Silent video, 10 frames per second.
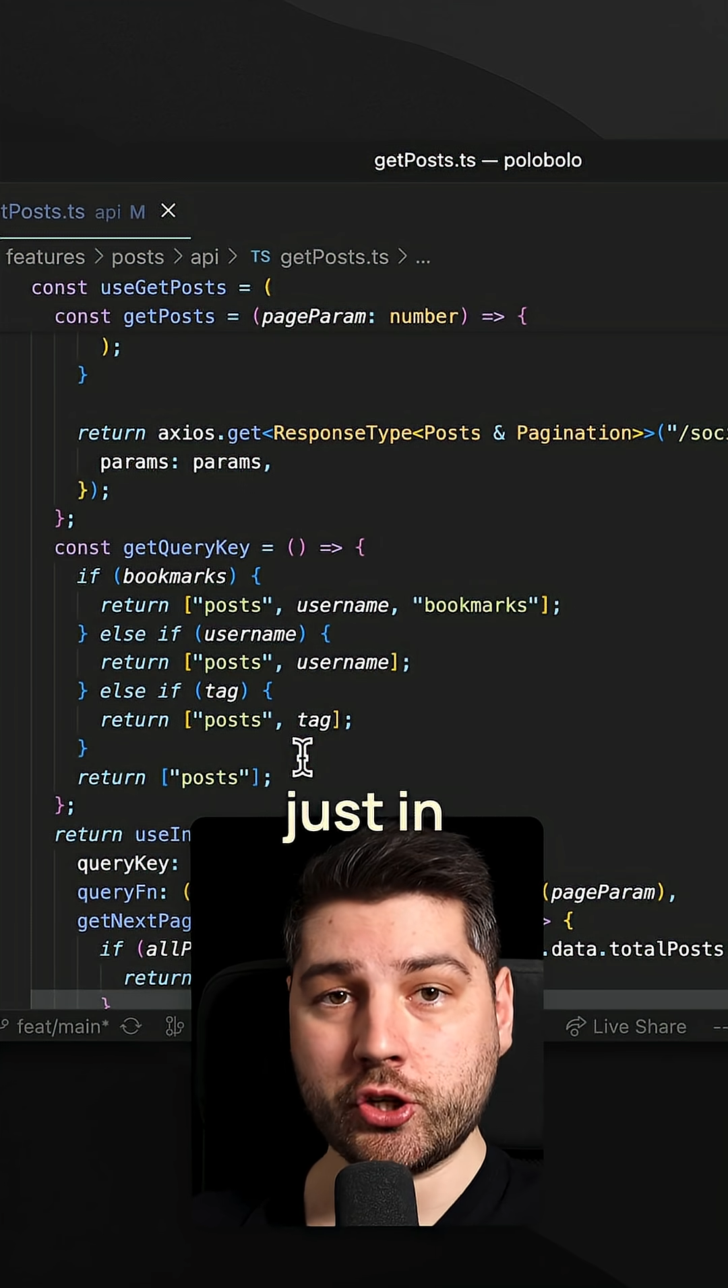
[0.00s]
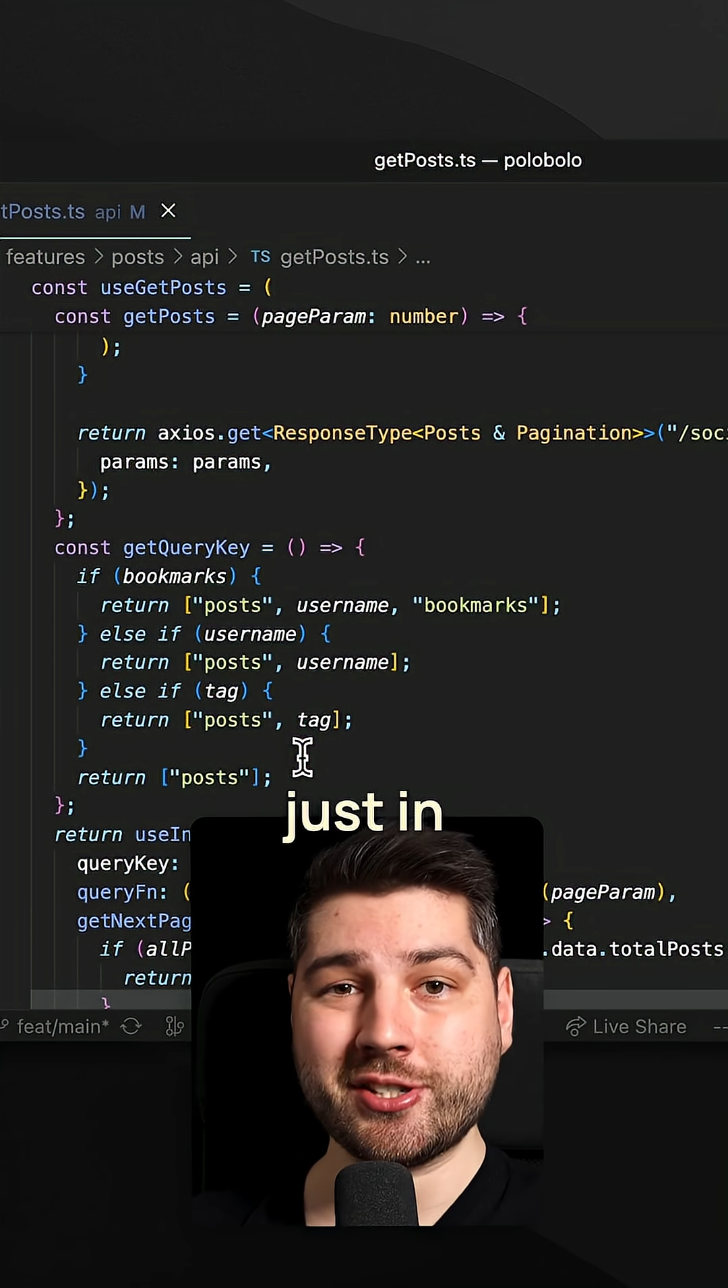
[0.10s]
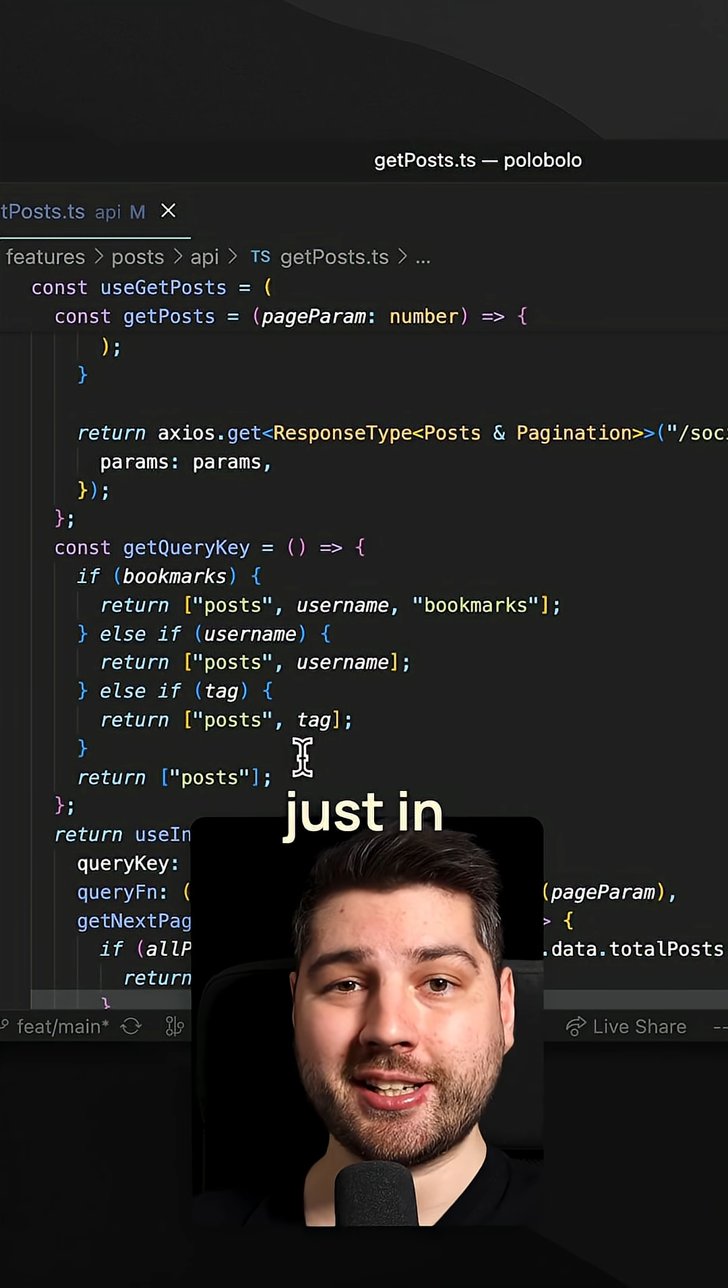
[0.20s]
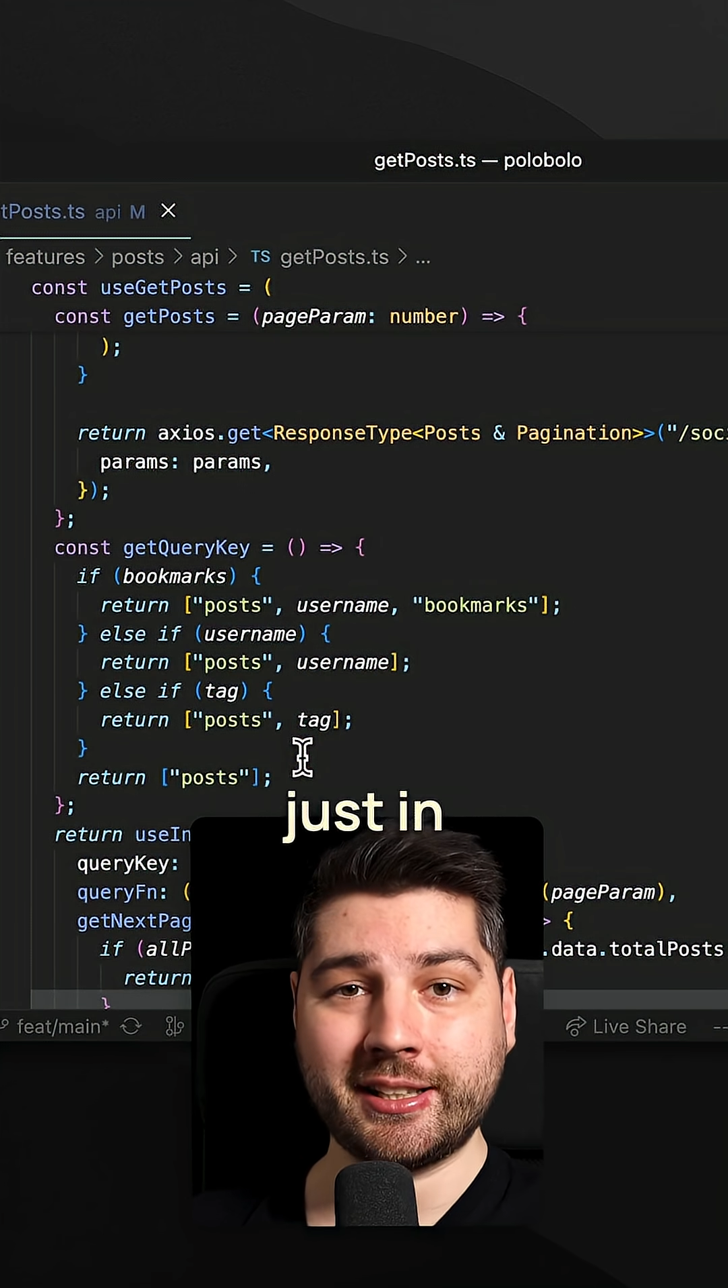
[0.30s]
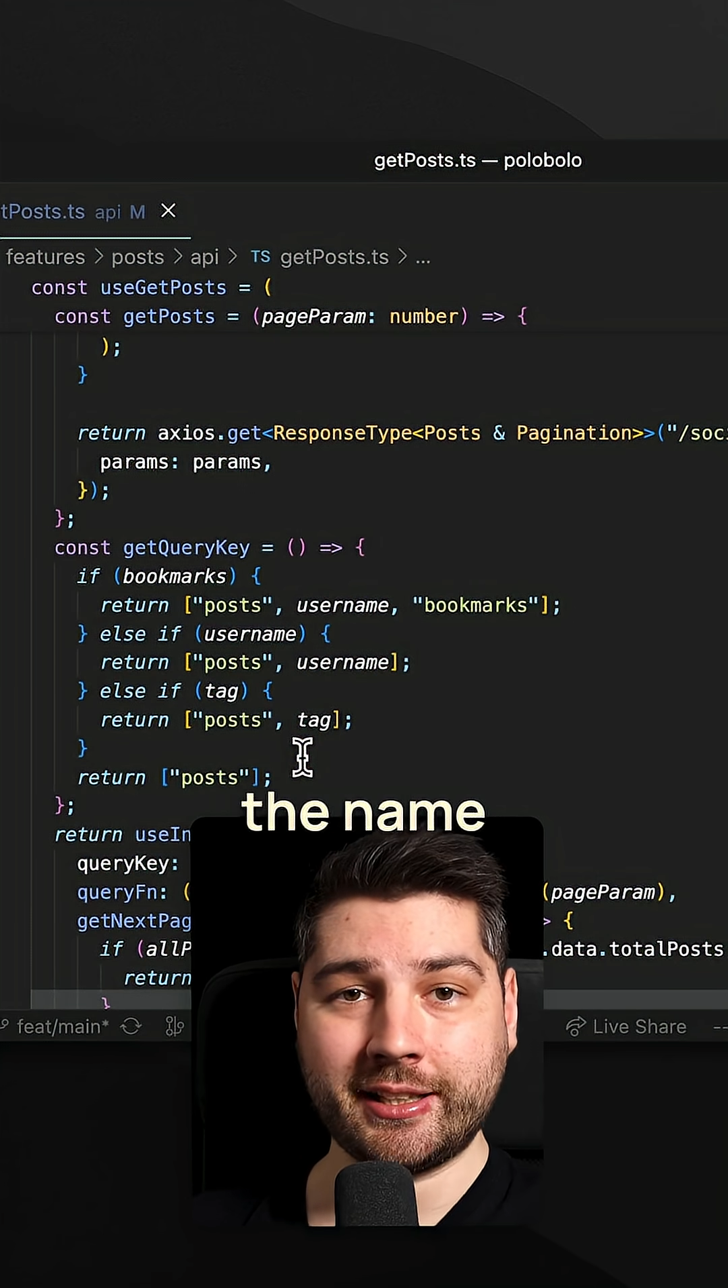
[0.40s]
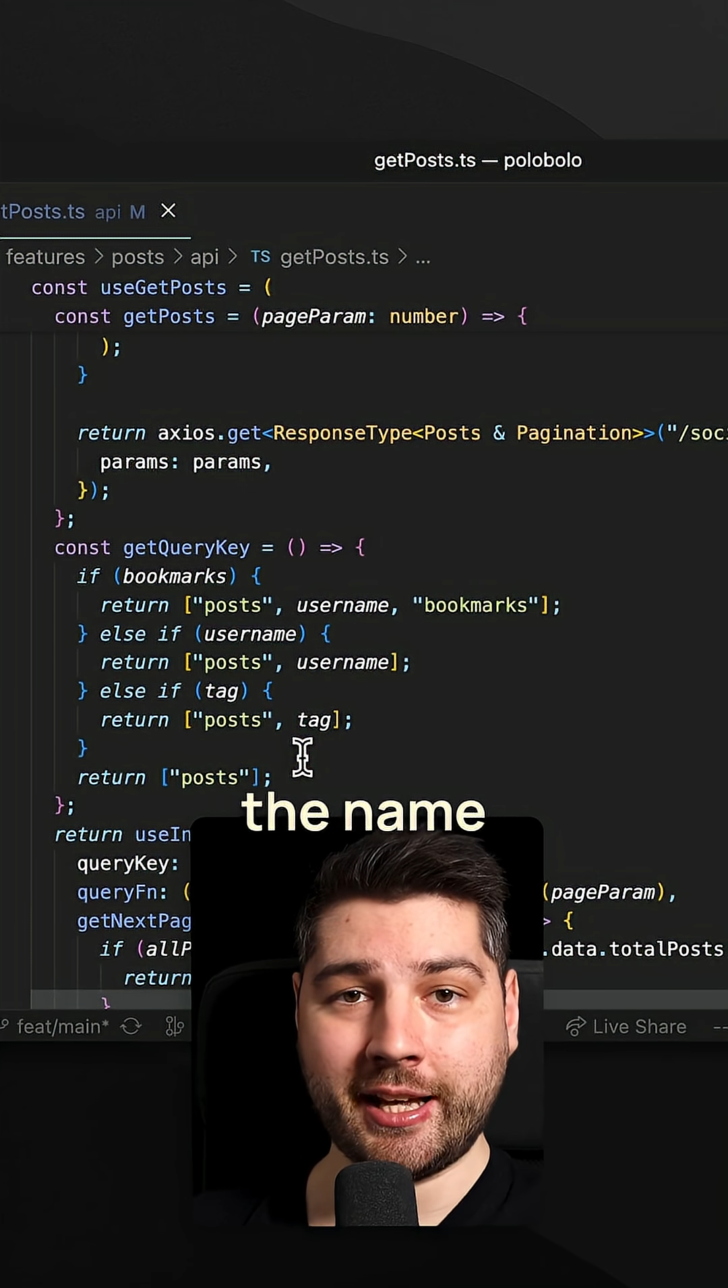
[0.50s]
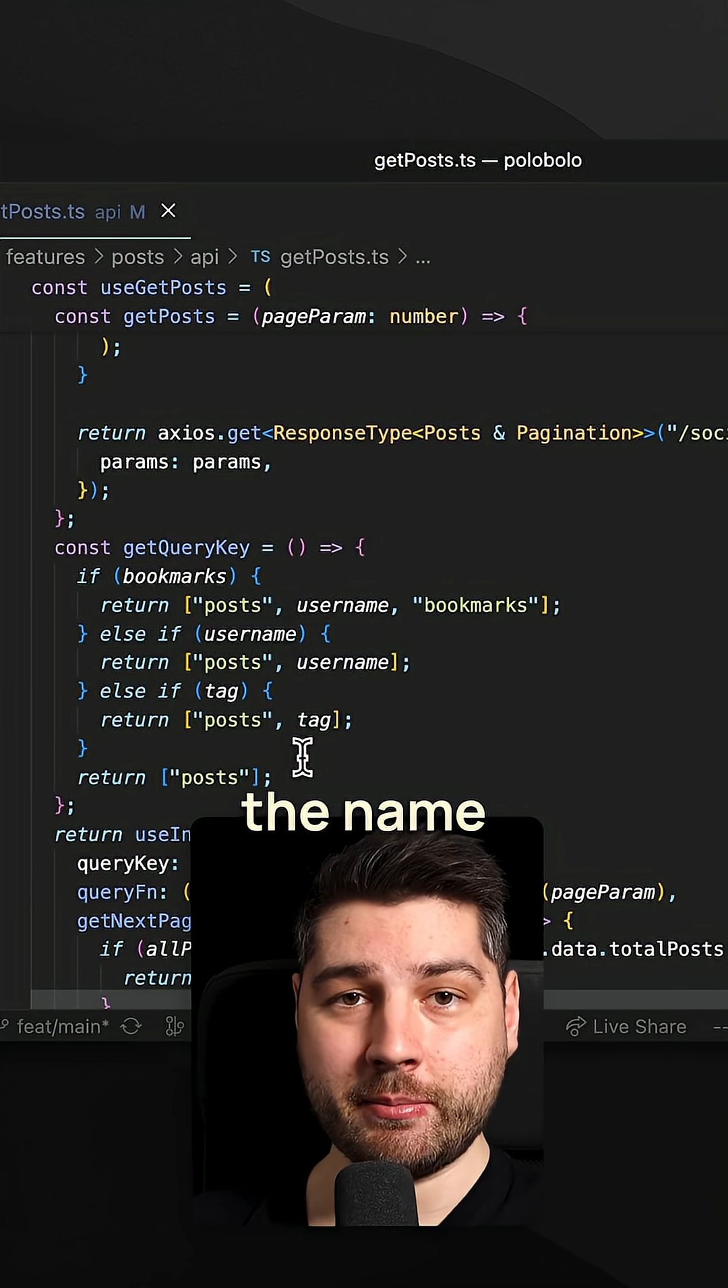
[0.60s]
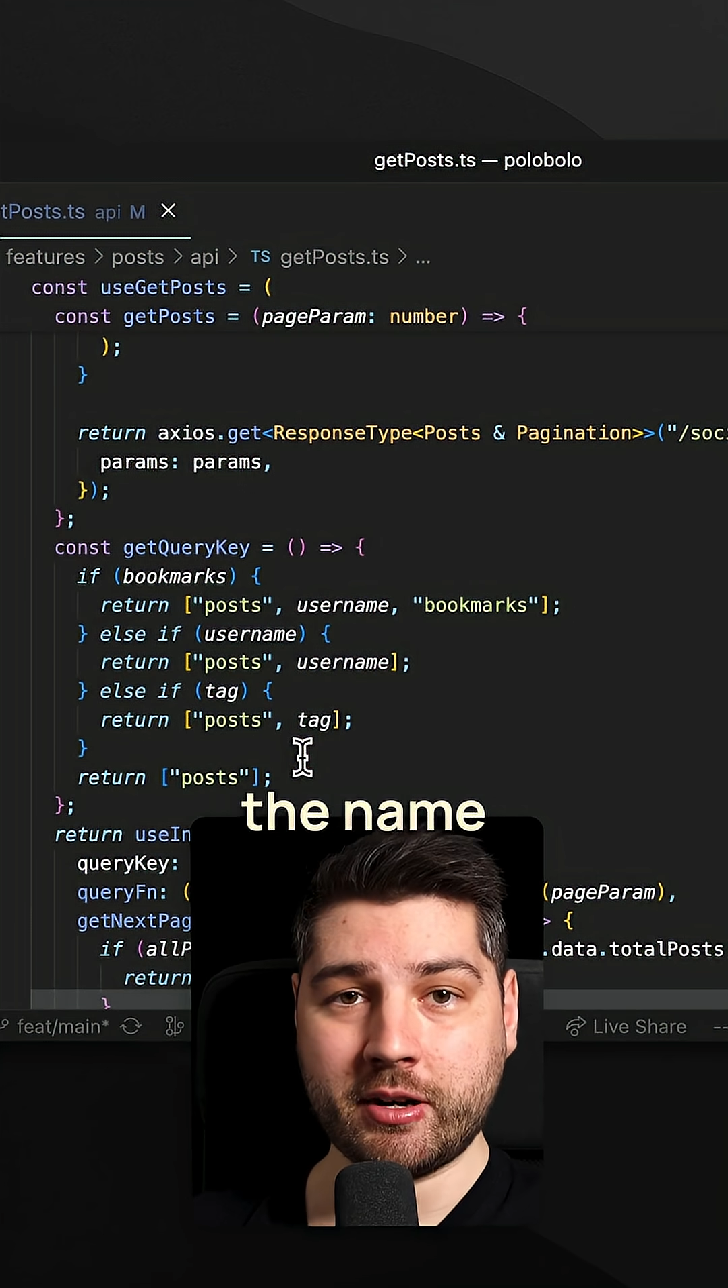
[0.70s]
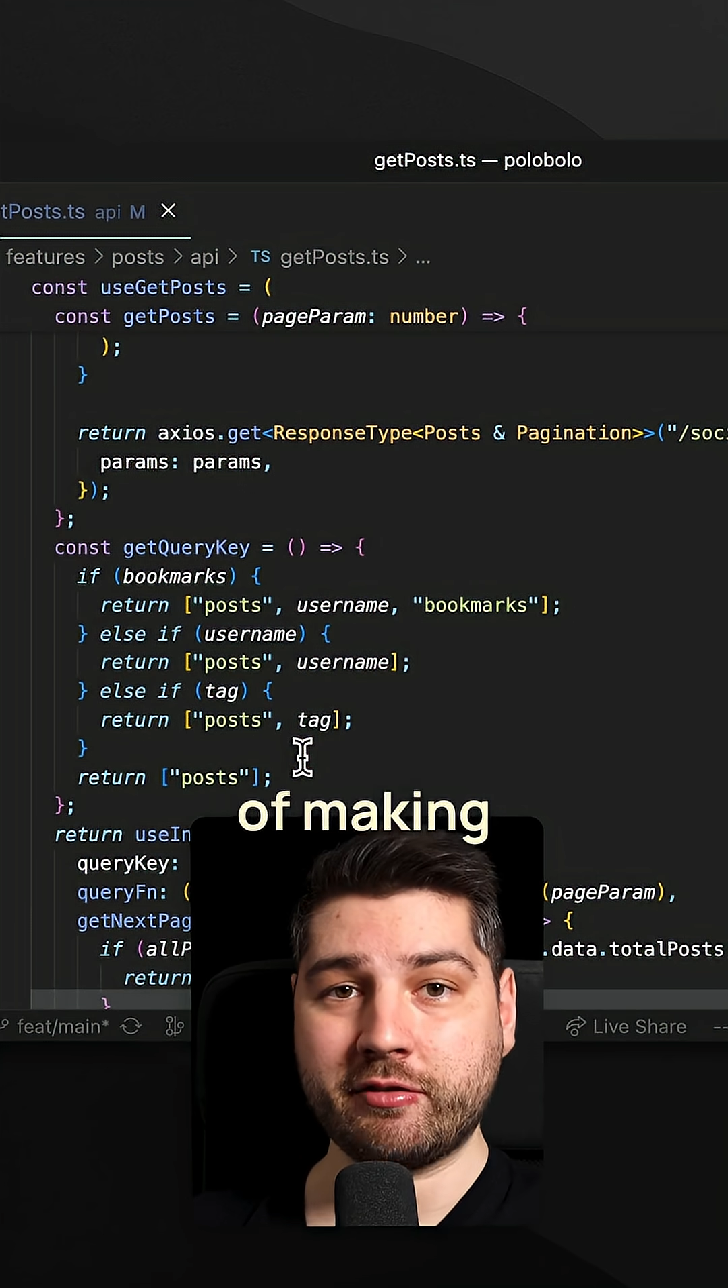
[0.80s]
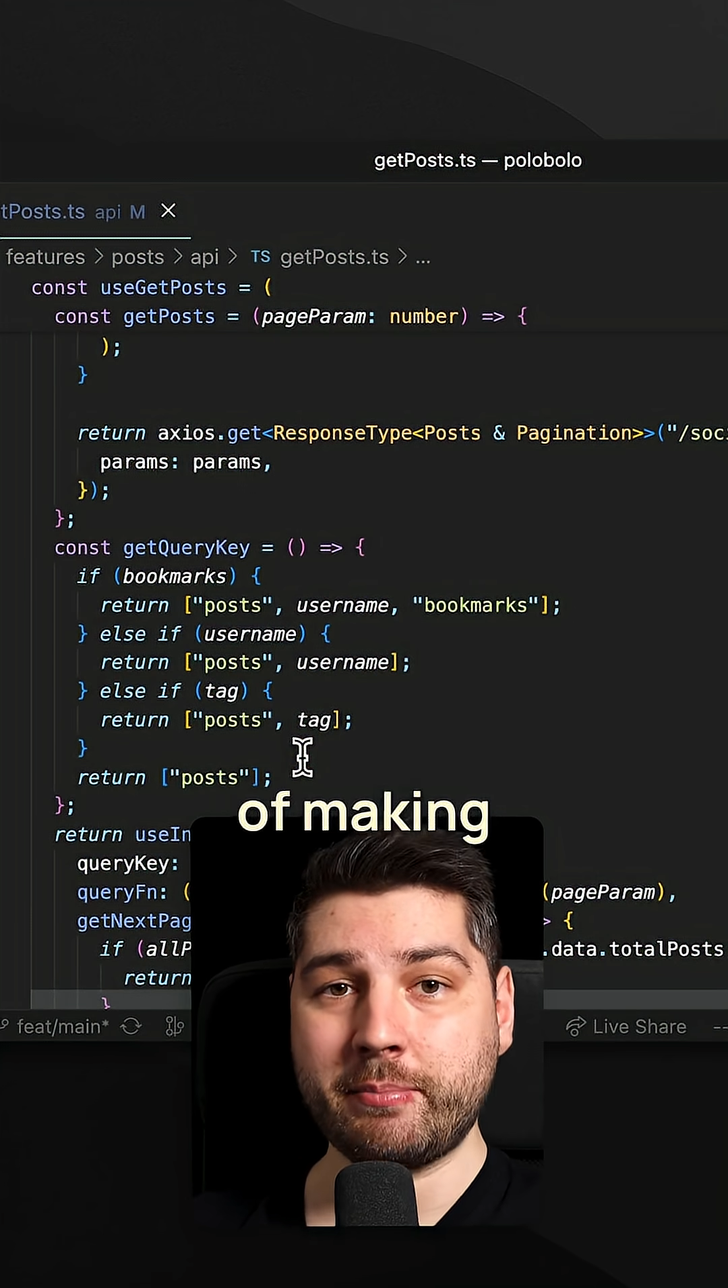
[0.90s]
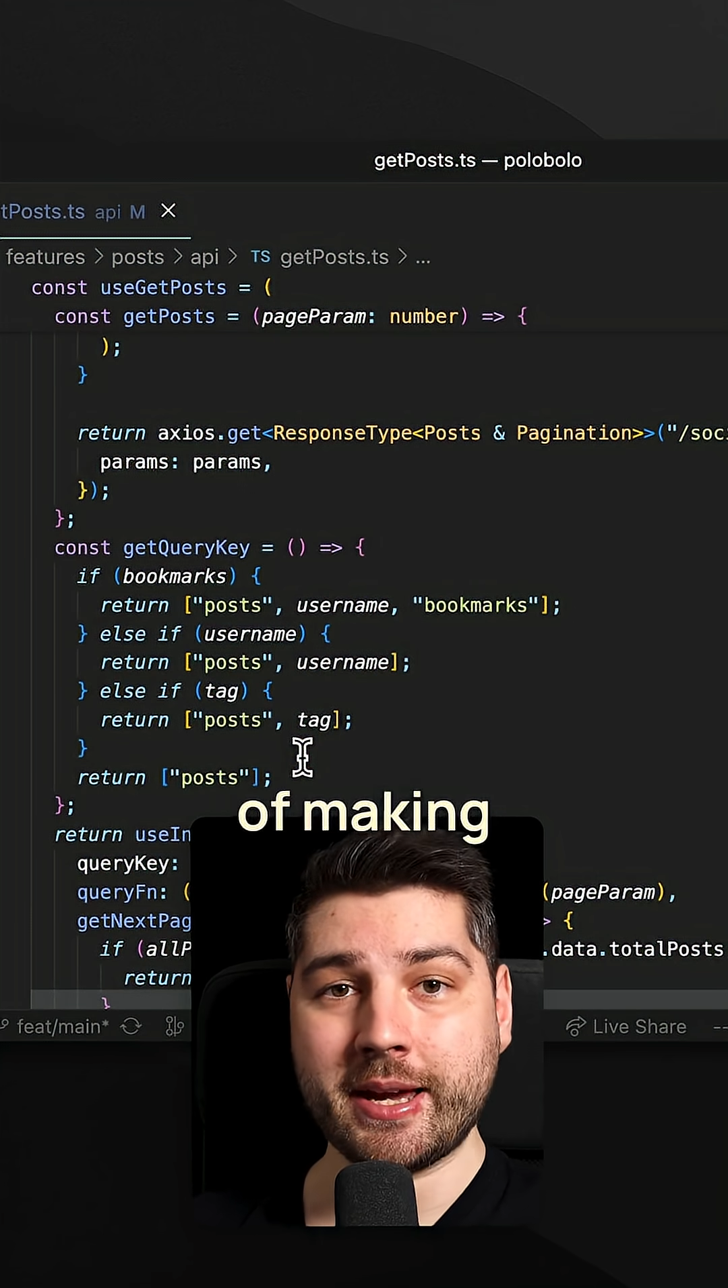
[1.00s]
just in the name of